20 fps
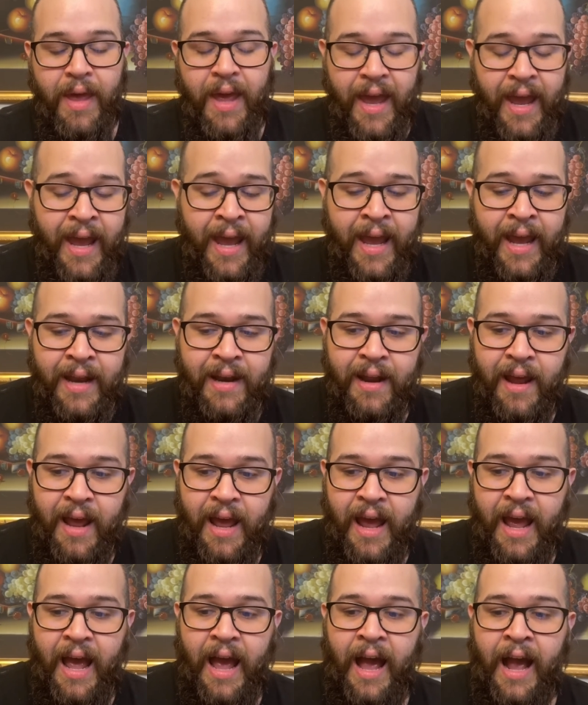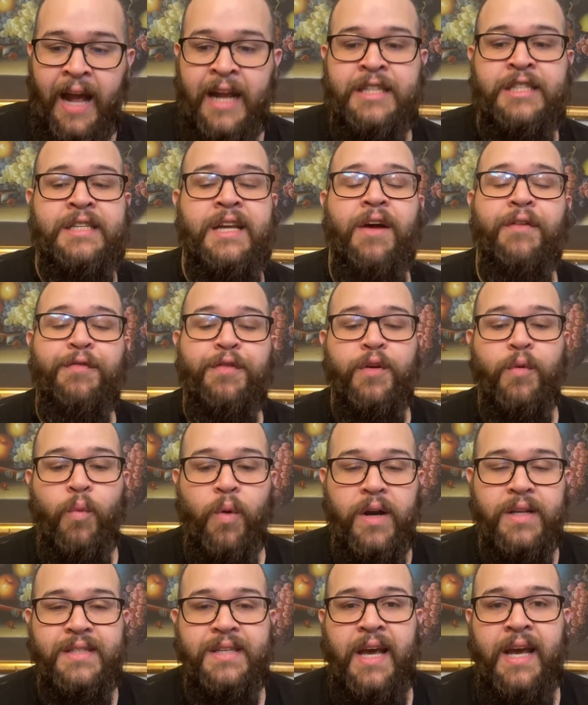And I definitely
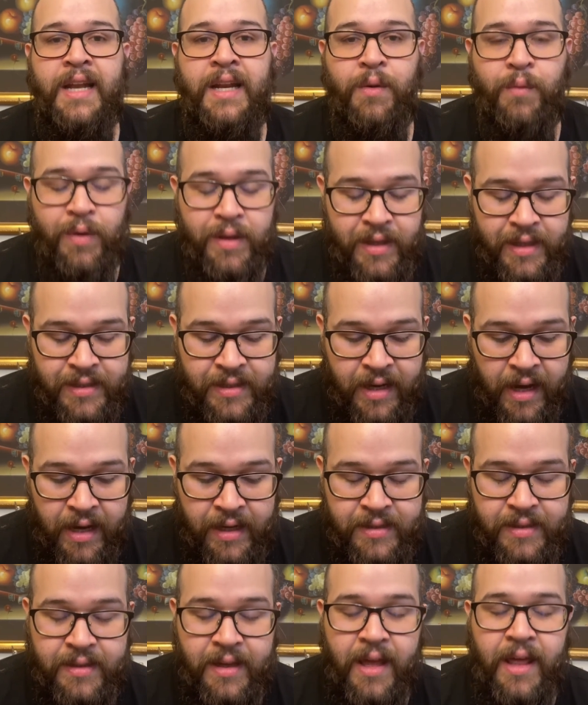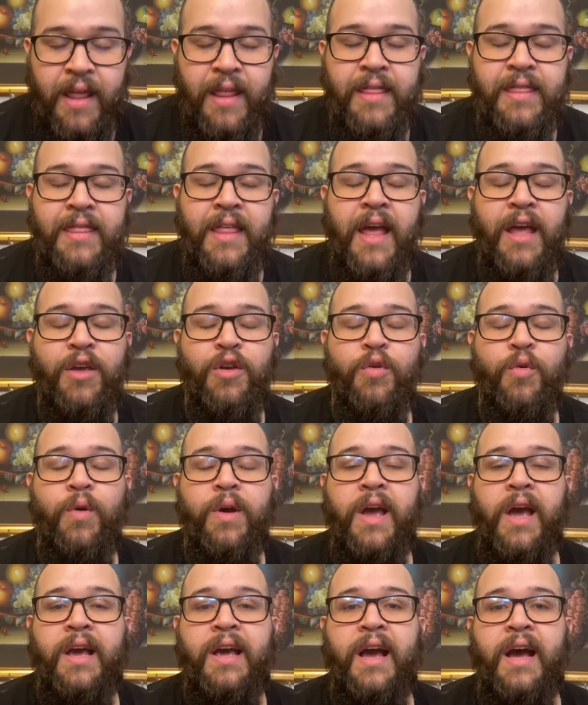wanted to end it with this, guys. Thank you
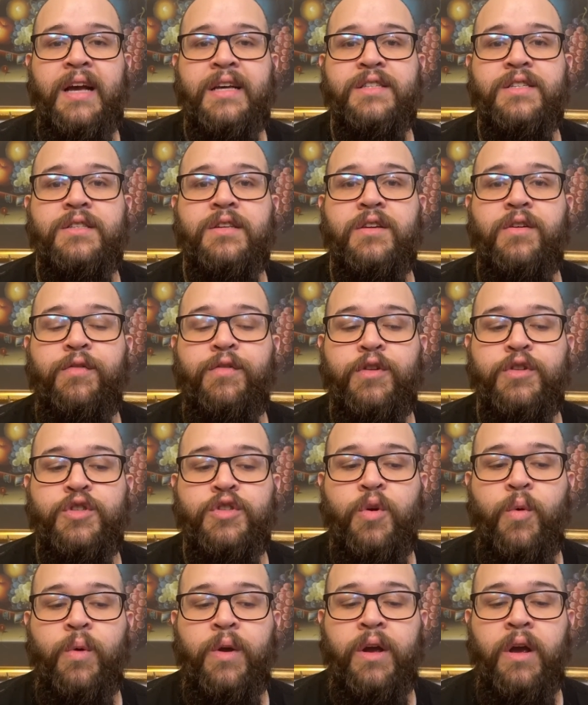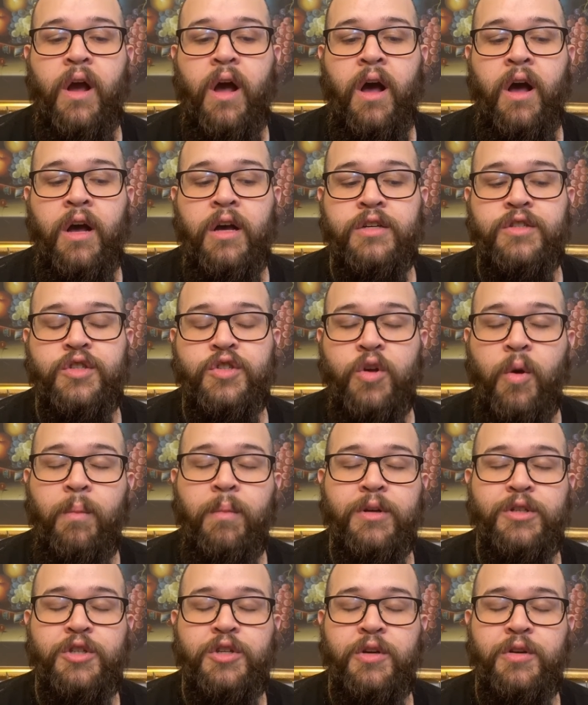again, guys, for showing so
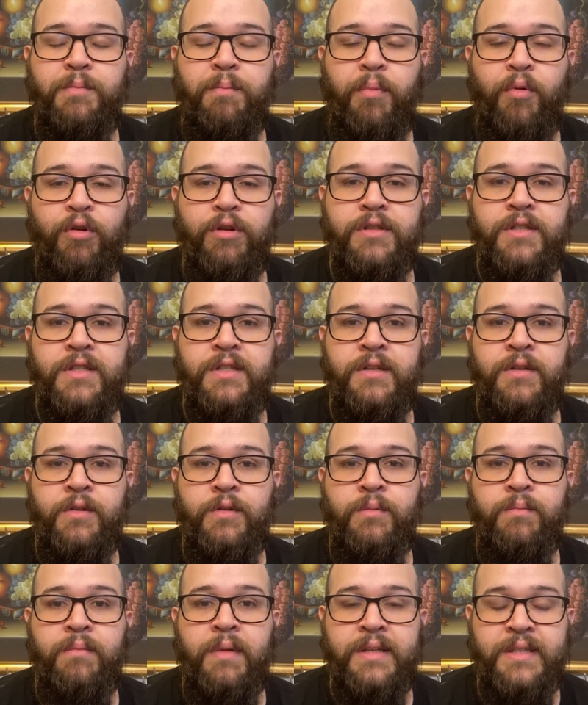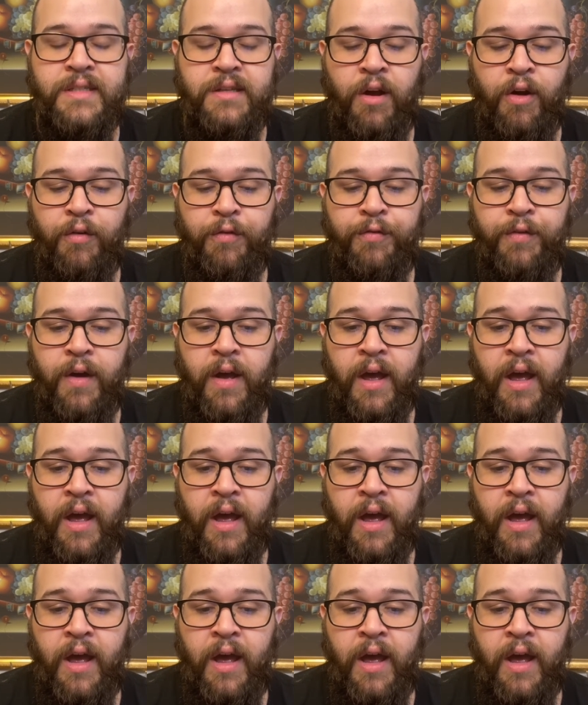much support to myself